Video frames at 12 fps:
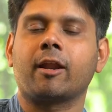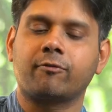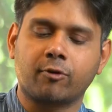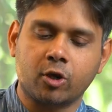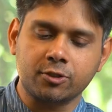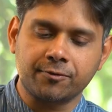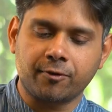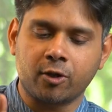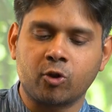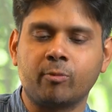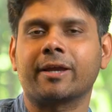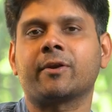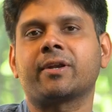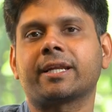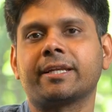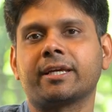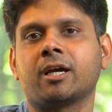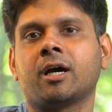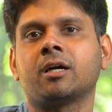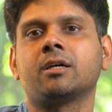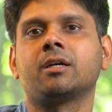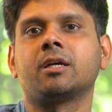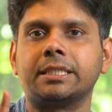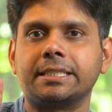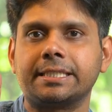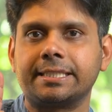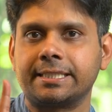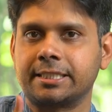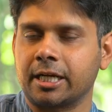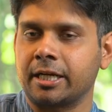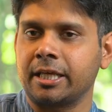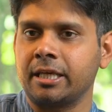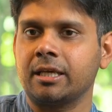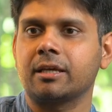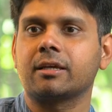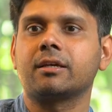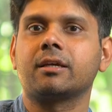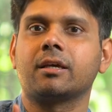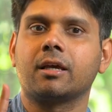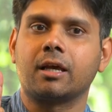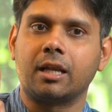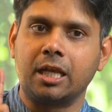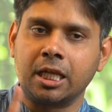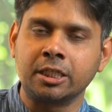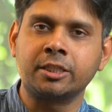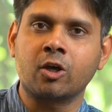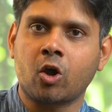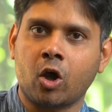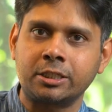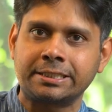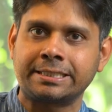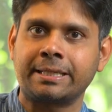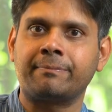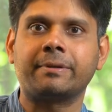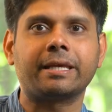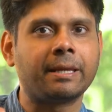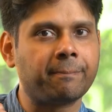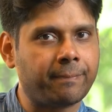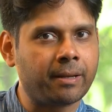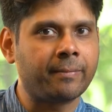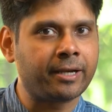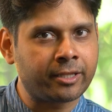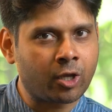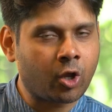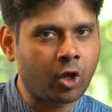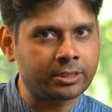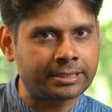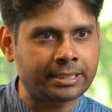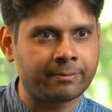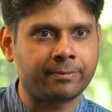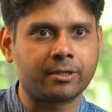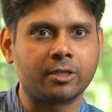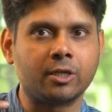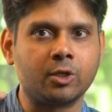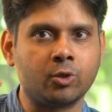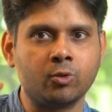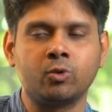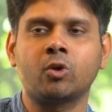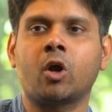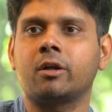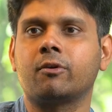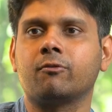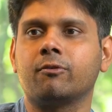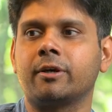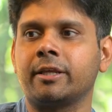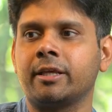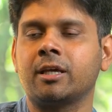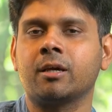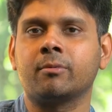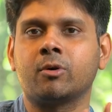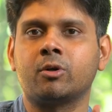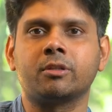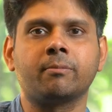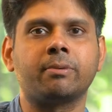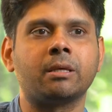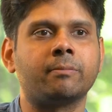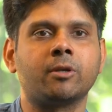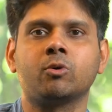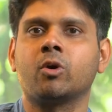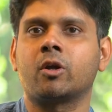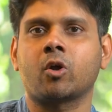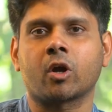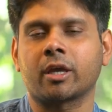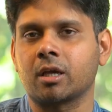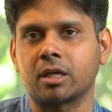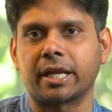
and of course follow Biotecnika. Study, learn the concept, implement the concept. Do not worry about the people who are talking